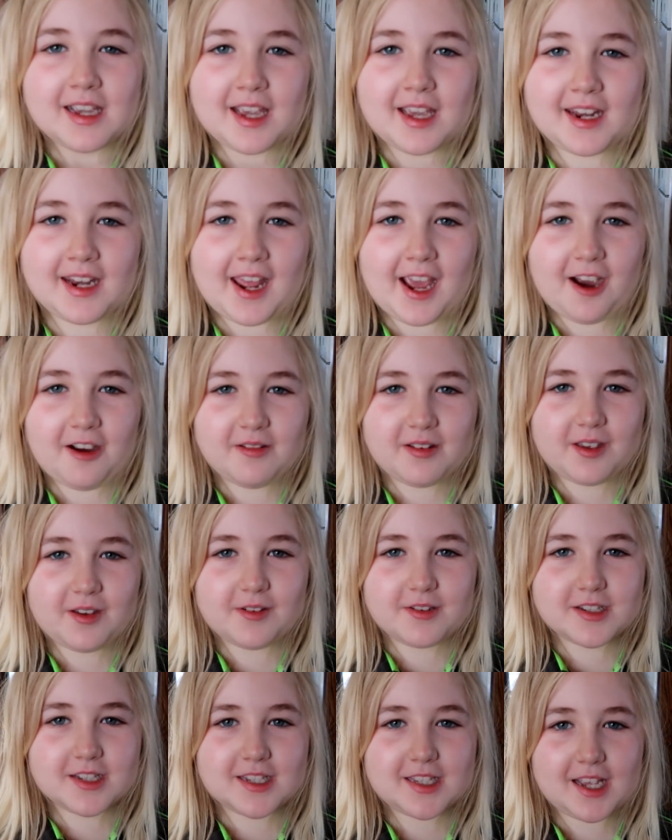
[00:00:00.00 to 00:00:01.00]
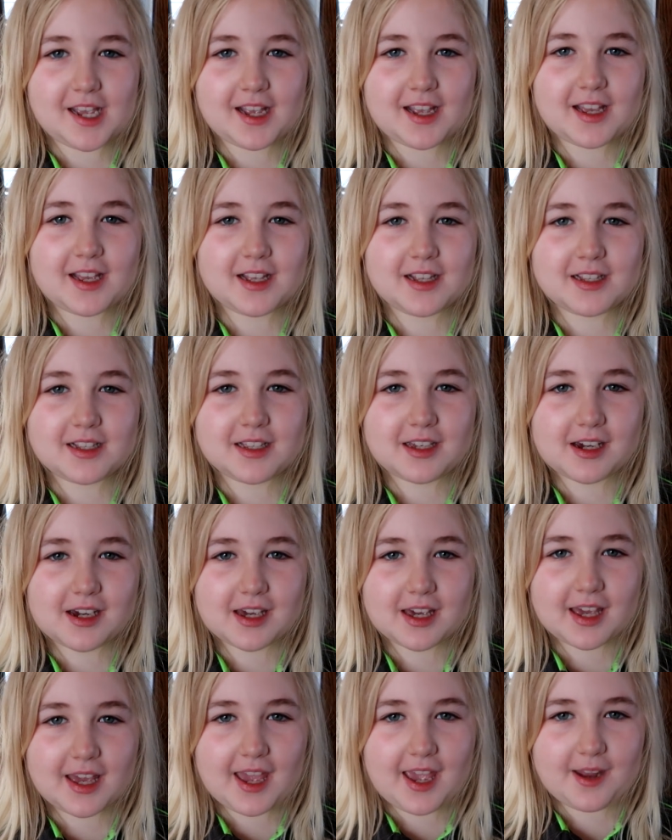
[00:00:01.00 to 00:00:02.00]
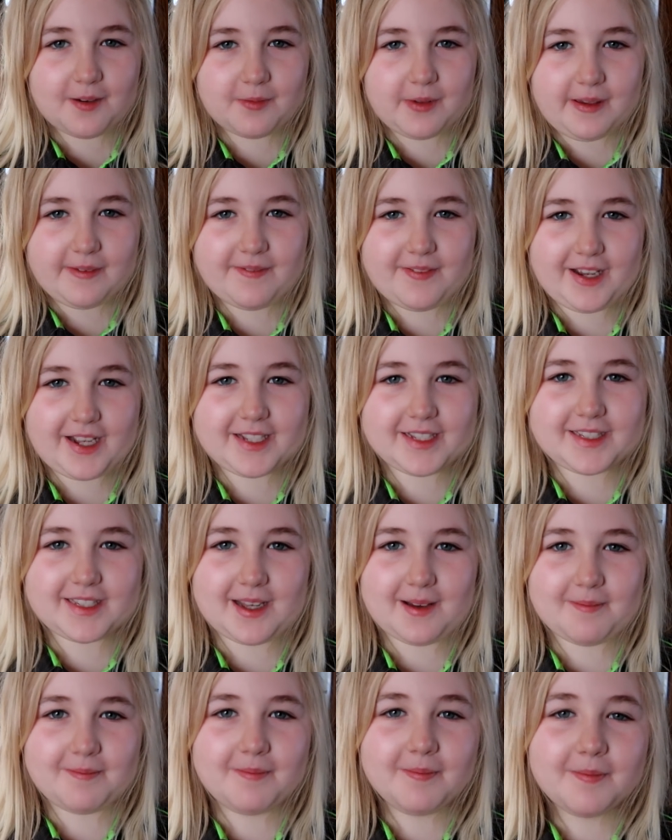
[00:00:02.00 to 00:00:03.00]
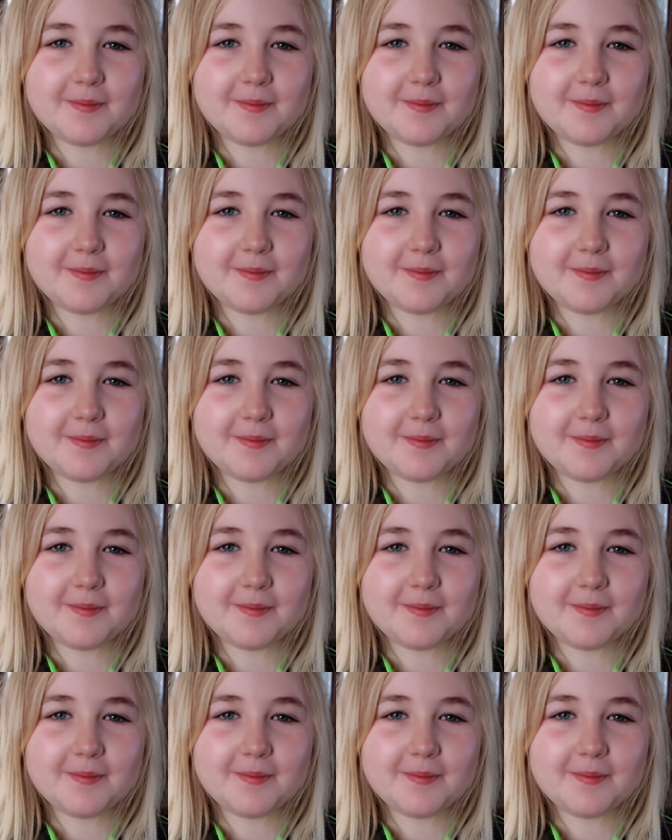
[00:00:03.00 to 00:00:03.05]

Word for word: and how he was sick and we fixed him.